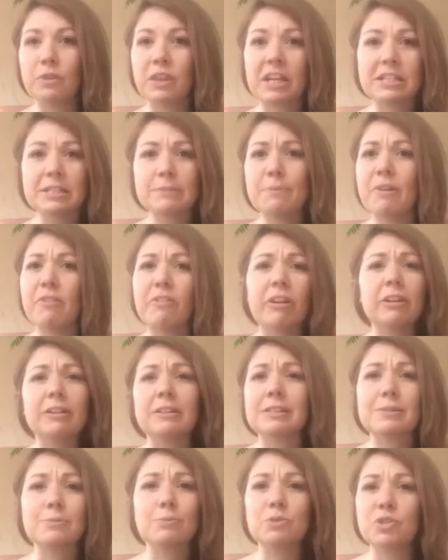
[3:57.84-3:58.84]

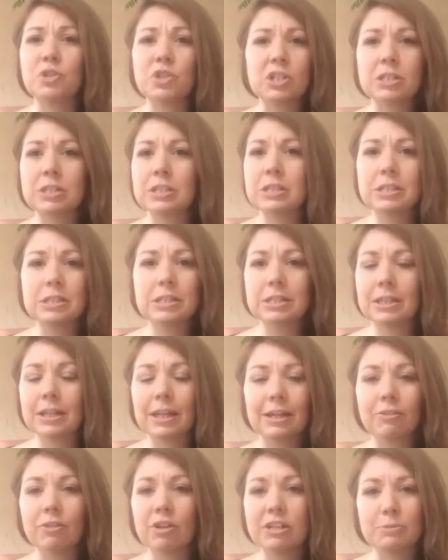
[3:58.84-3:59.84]
experience was just
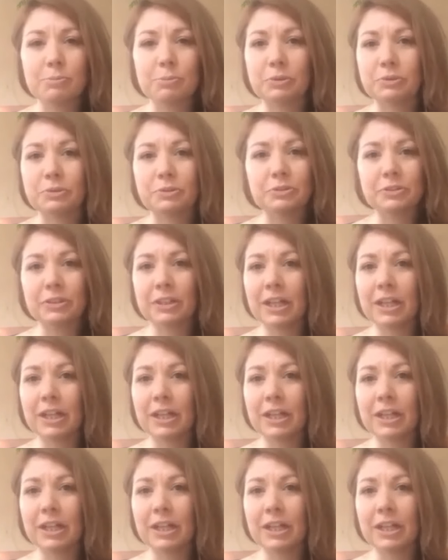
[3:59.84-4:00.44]
incredible,